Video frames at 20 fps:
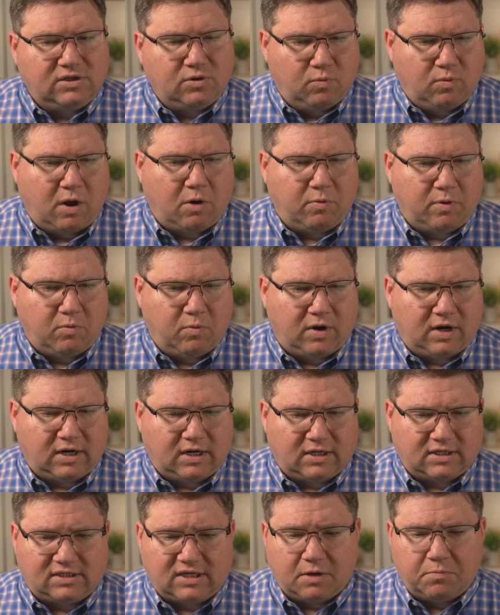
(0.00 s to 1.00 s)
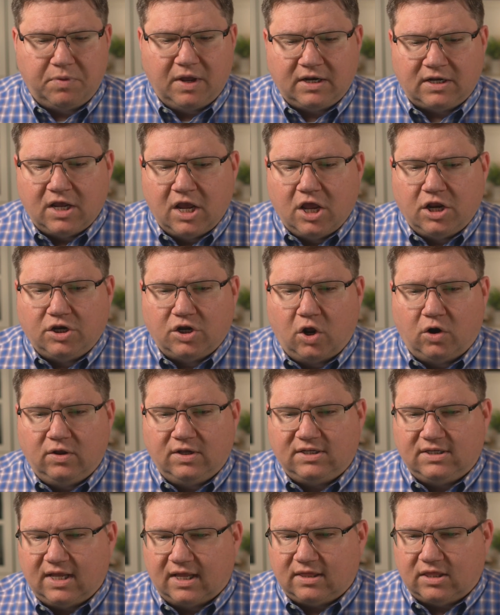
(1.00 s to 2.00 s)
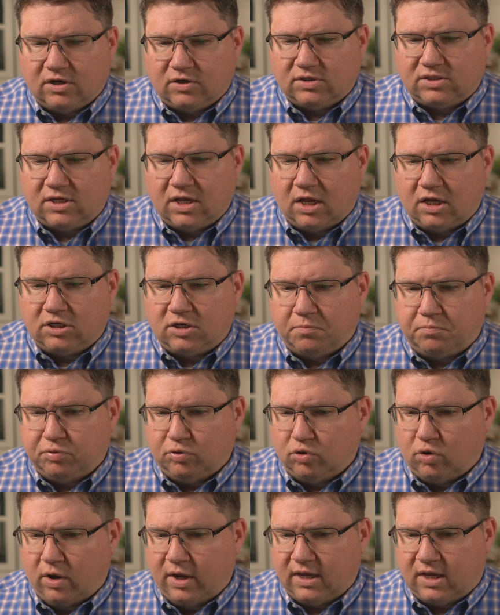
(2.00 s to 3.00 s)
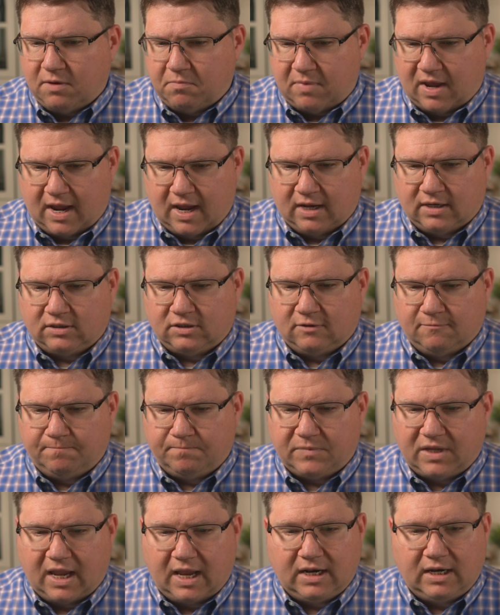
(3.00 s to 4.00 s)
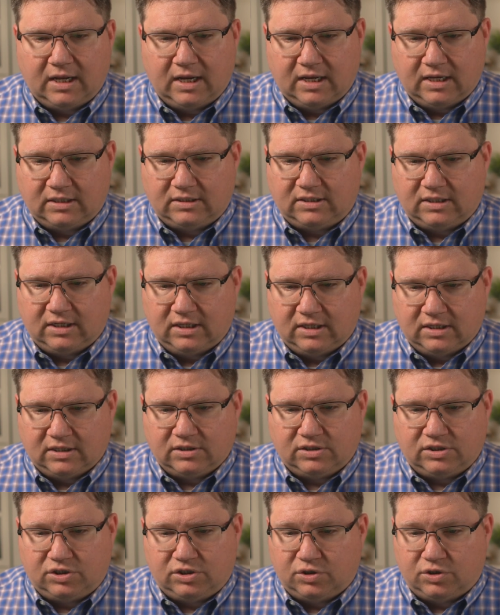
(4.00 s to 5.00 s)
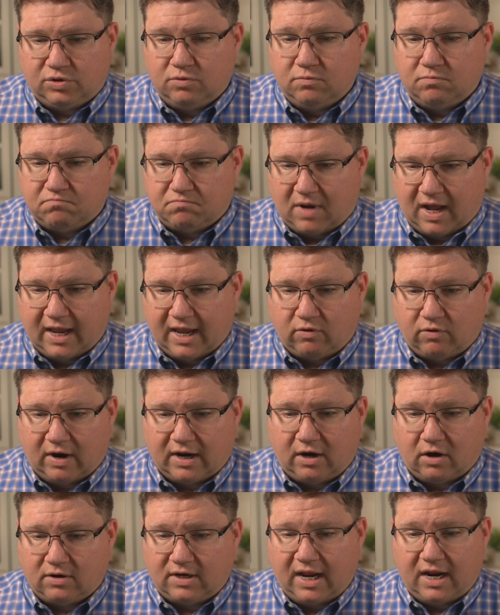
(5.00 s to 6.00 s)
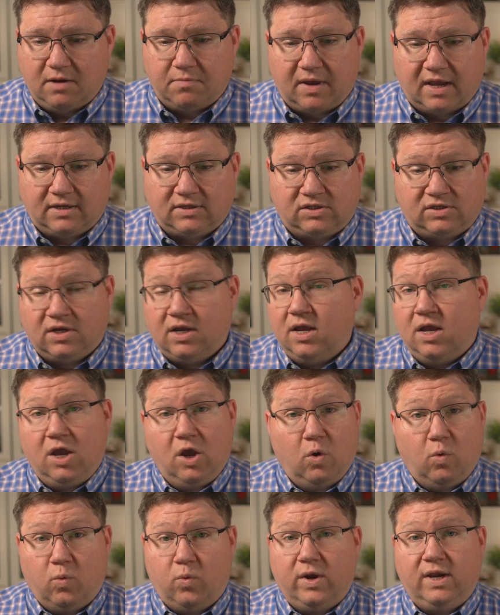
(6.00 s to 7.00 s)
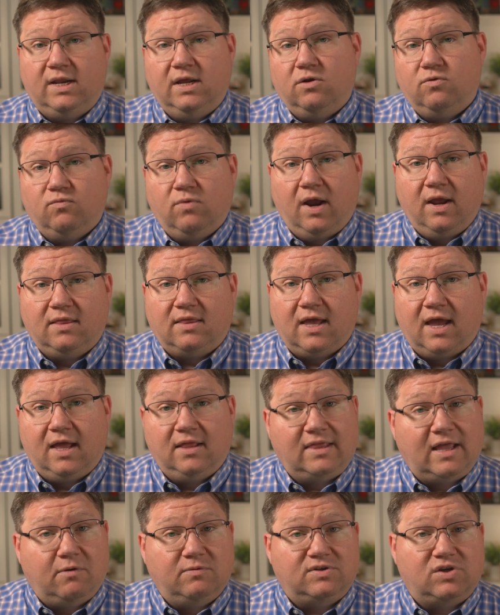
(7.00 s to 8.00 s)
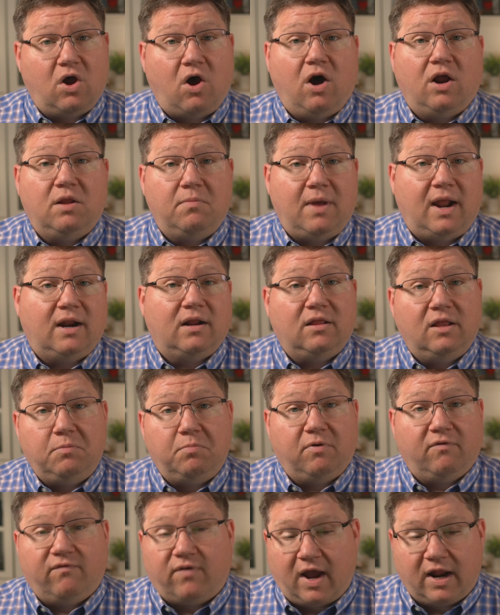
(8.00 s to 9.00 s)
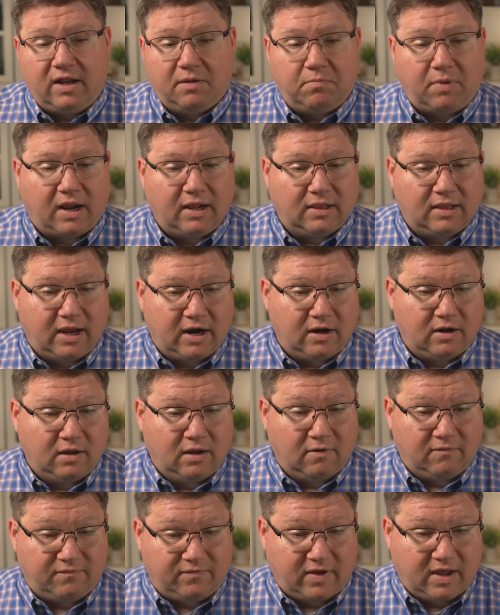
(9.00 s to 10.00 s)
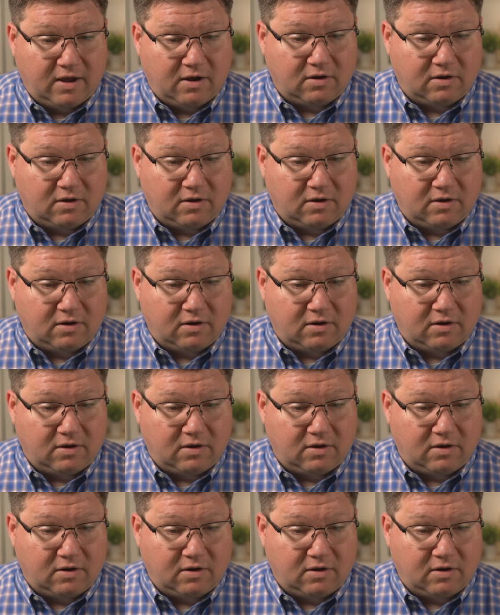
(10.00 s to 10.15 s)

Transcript: what we wanted to see, but notice that there's a deploy command and it is to migrate our database. We didn't write that. That was automatically provided by Laravel